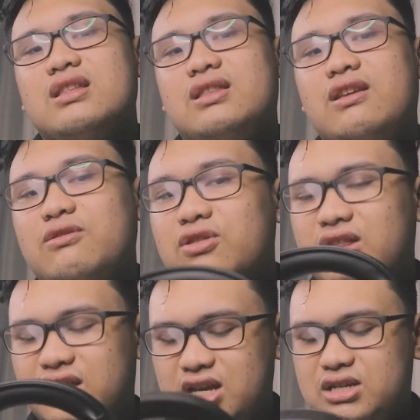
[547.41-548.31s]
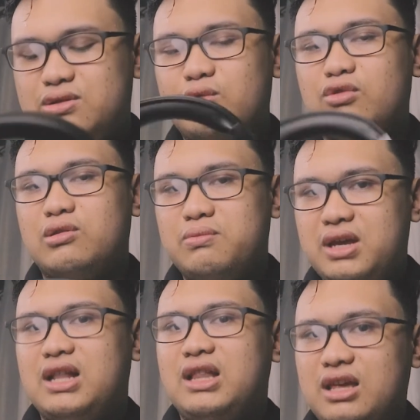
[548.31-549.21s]
the rotation would
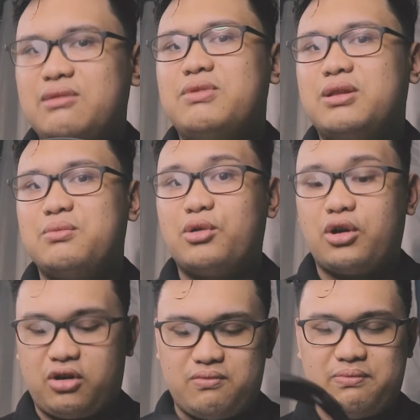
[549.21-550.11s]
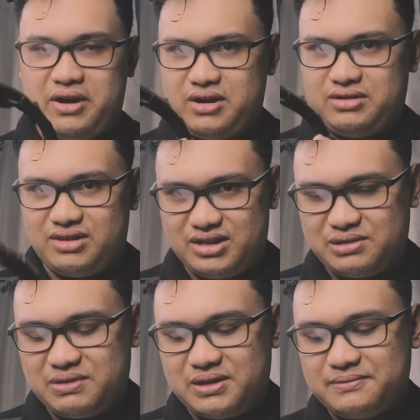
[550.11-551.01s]
be a little bit more compared to
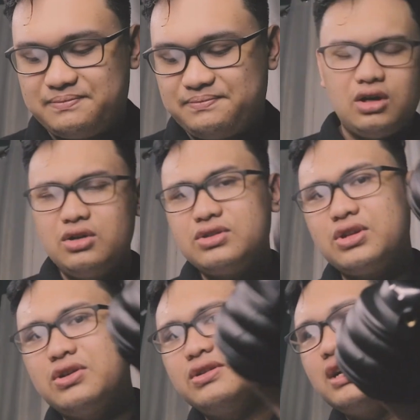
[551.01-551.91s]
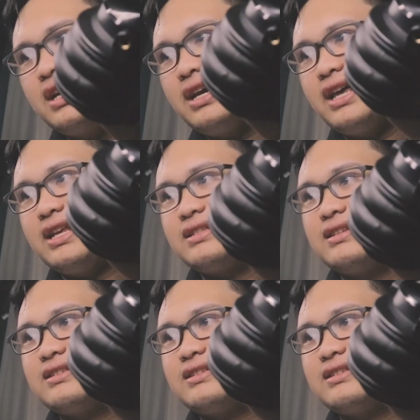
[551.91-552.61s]
this one. Also, it has the